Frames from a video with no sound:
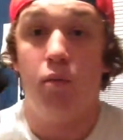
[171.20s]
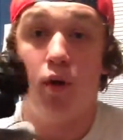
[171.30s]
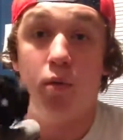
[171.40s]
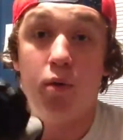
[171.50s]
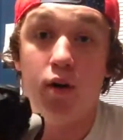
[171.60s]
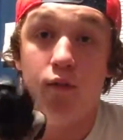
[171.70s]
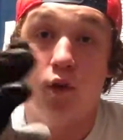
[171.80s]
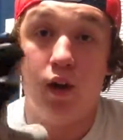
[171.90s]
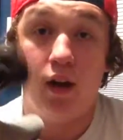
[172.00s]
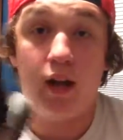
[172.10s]
Put them on
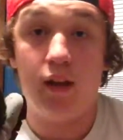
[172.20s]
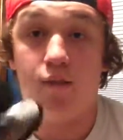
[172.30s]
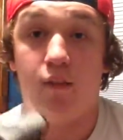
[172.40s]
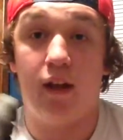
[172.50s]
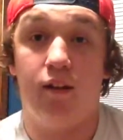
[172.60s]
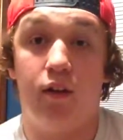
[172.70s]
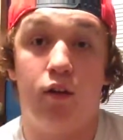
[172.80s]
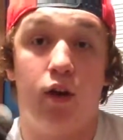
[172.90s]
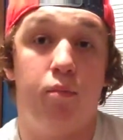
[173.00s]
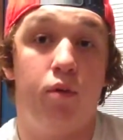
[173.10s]
for you. Nice flex and
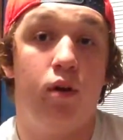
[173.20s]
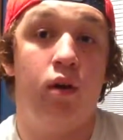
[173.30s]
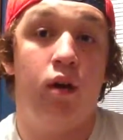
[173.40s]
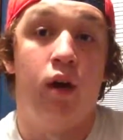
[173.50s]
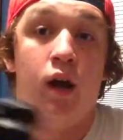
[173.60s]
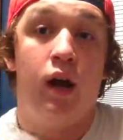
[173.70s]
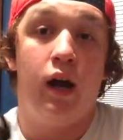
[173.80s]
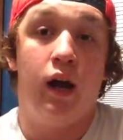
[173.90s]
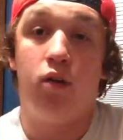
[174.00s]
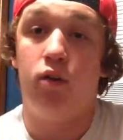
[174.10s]
grip.
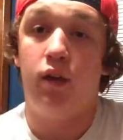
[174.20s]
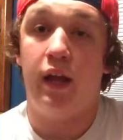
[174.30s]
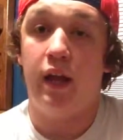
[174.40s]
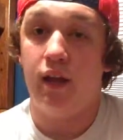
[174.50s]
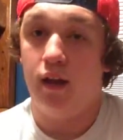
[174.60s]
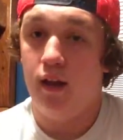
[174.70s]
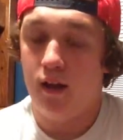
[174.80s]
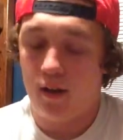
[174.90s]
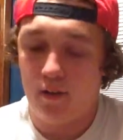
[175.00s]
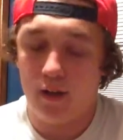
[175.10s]
I don't like
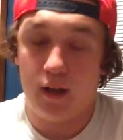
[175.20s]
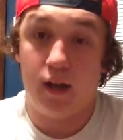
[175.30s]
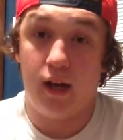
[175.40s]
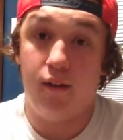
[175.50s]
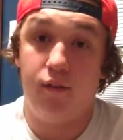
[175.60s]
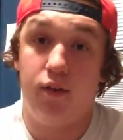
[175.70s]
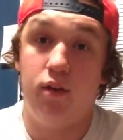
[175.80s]
the cuffs.